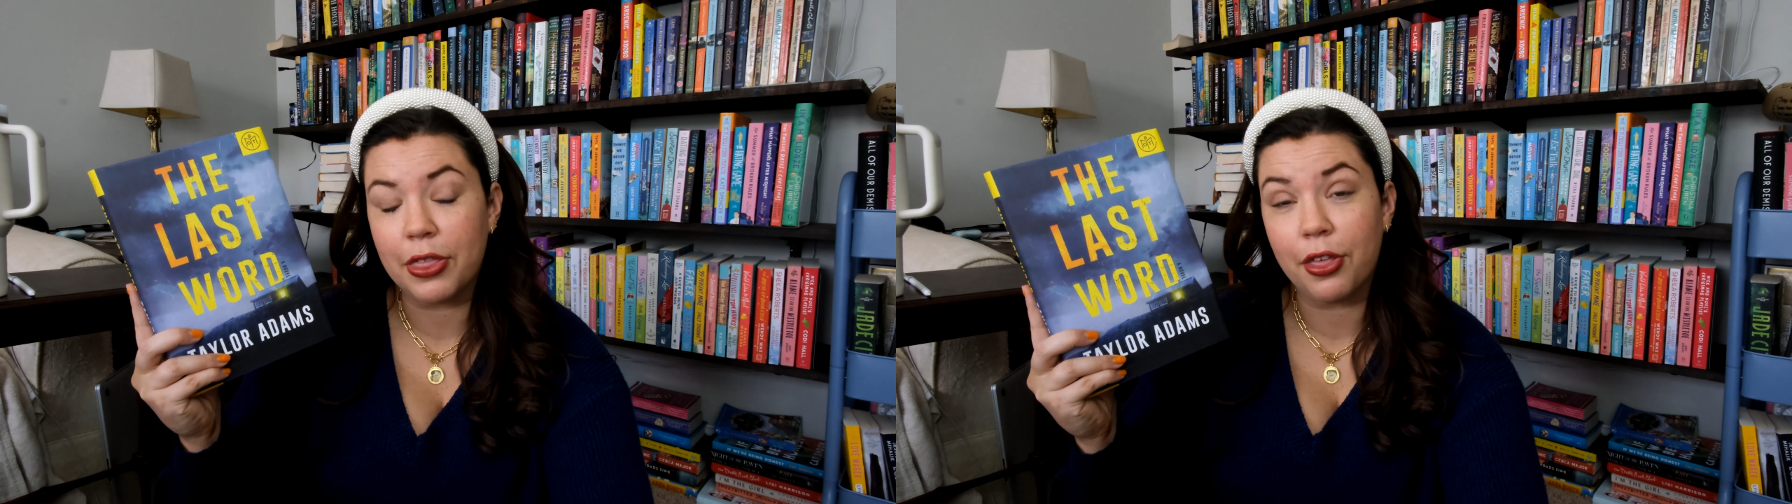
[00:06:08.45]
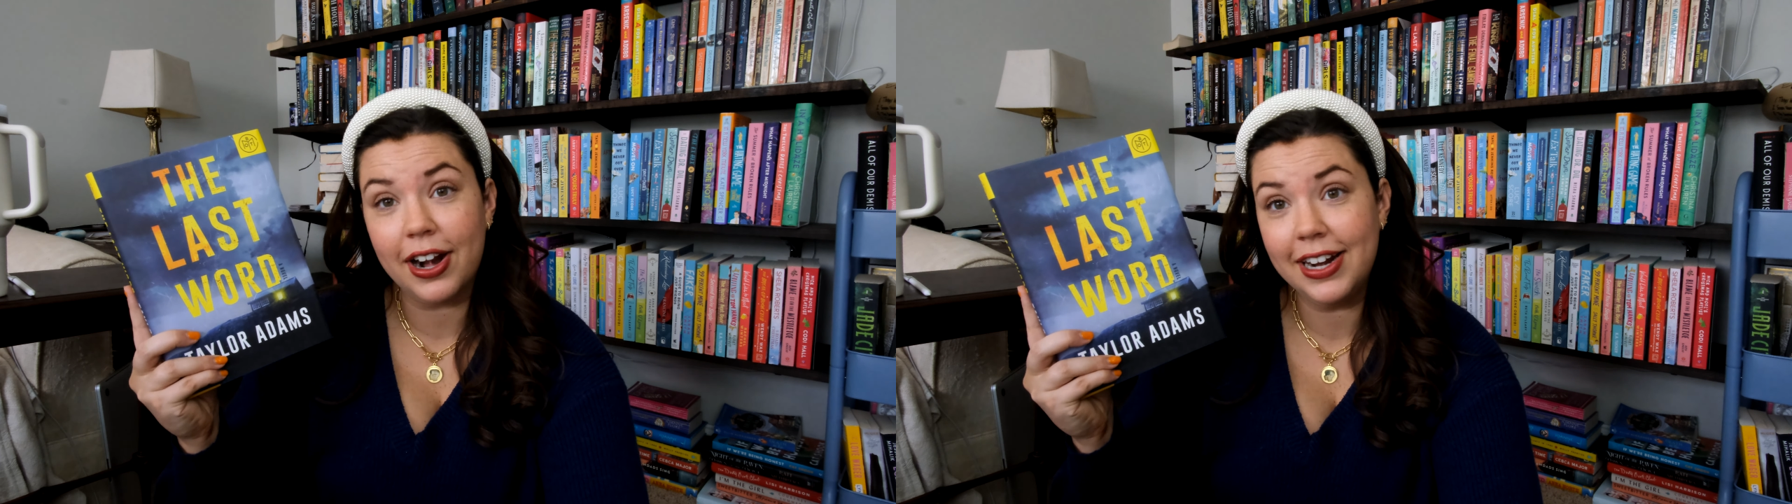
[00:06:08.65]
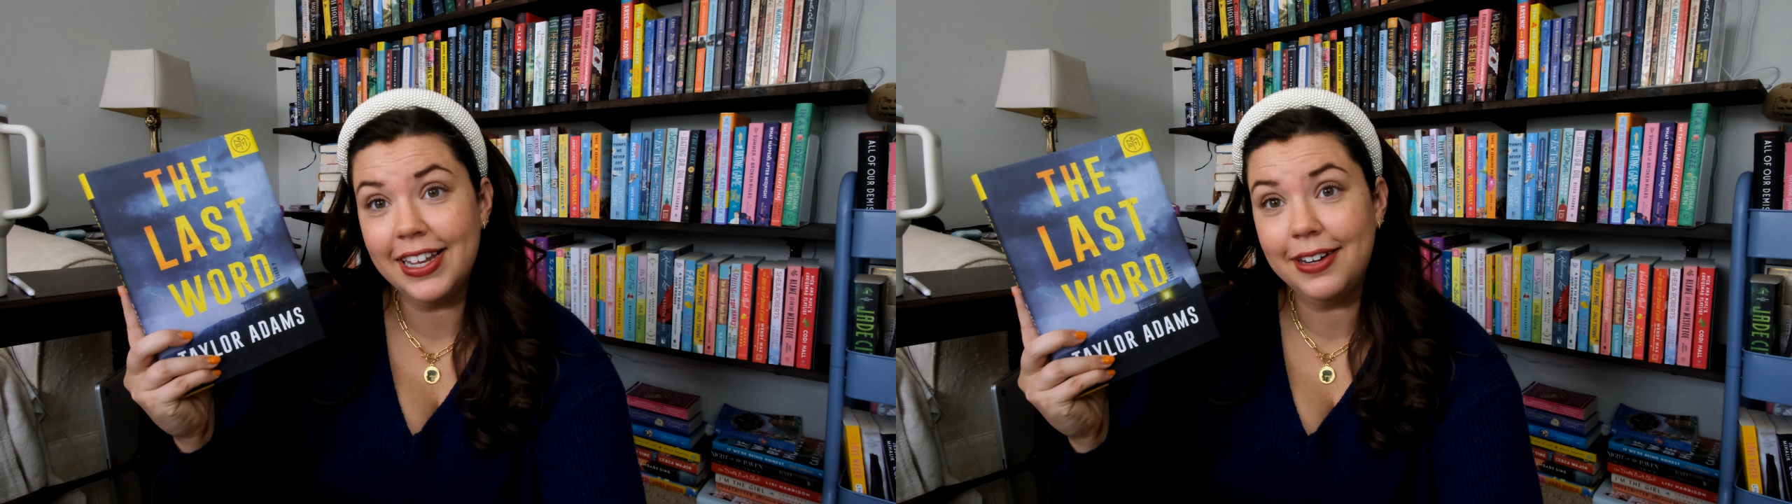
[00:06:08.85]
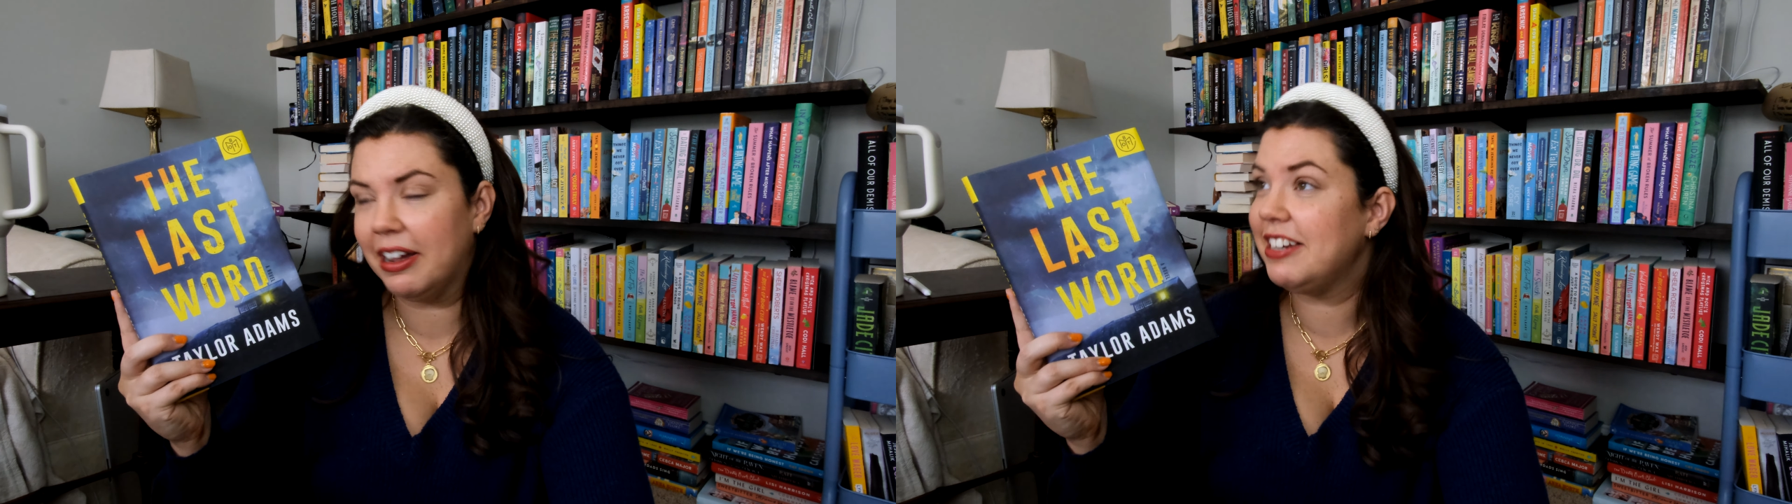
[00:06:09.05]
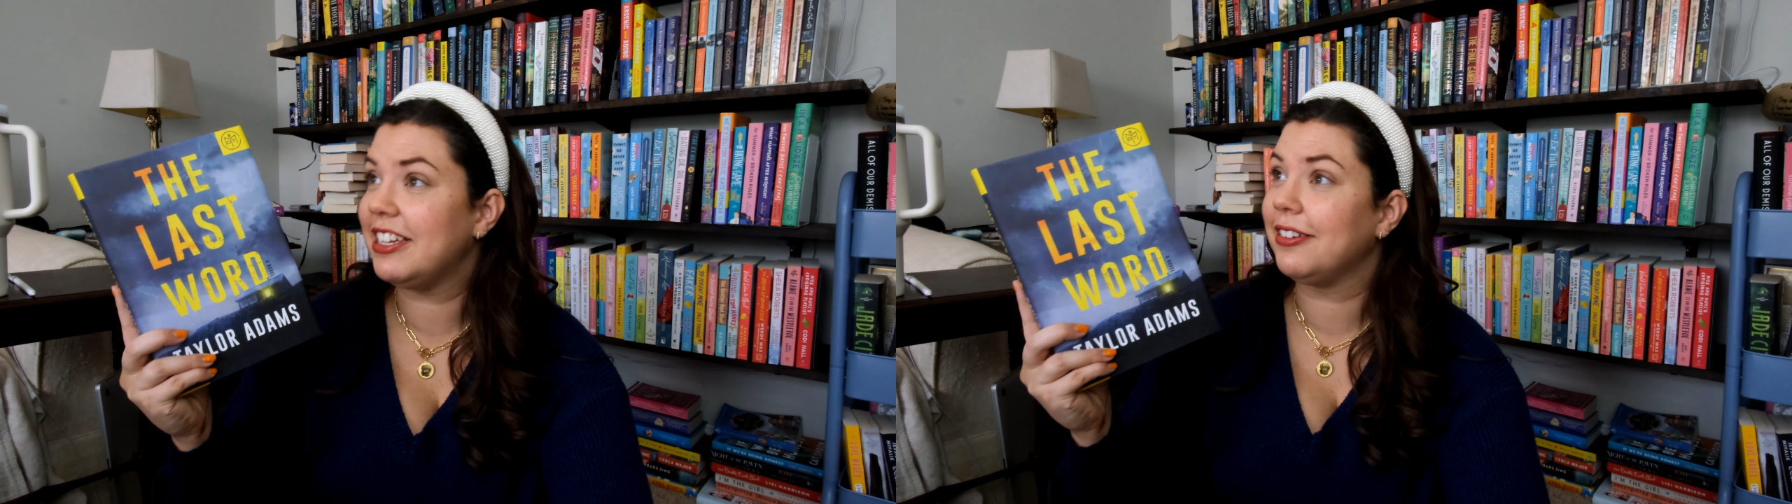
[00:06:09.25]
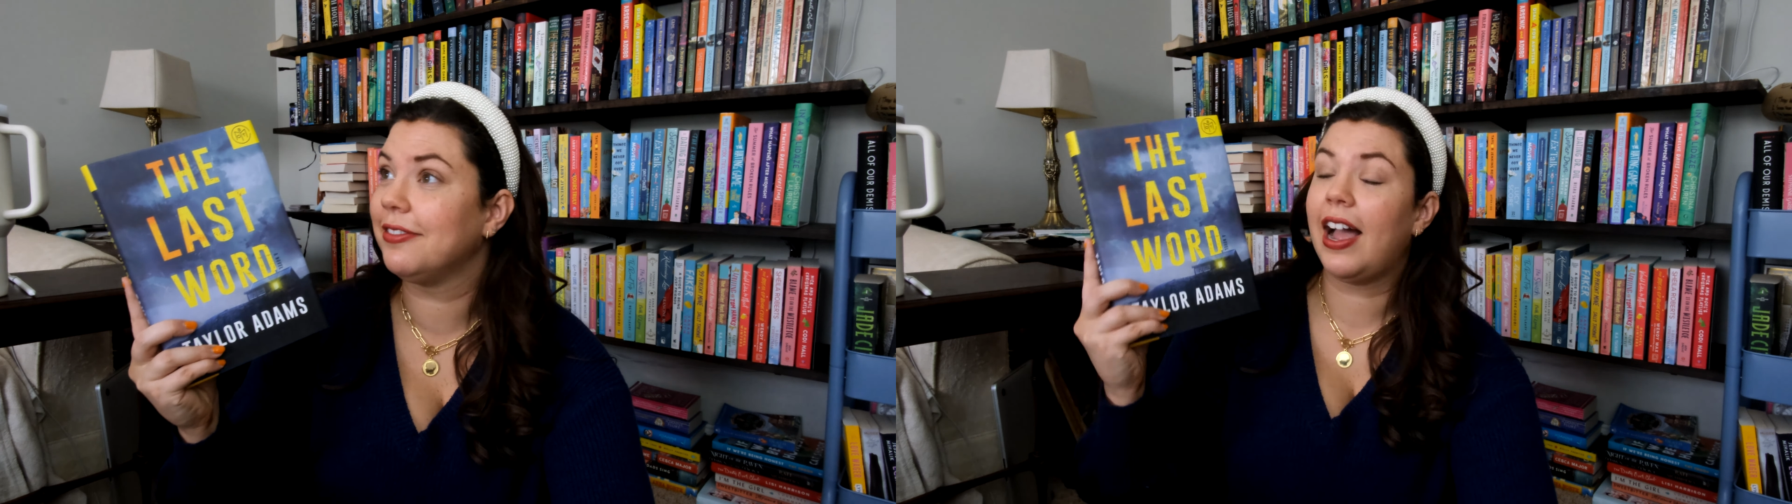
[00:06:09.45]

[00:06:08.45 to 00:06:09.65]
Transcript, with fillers: I thought I did, I didn't.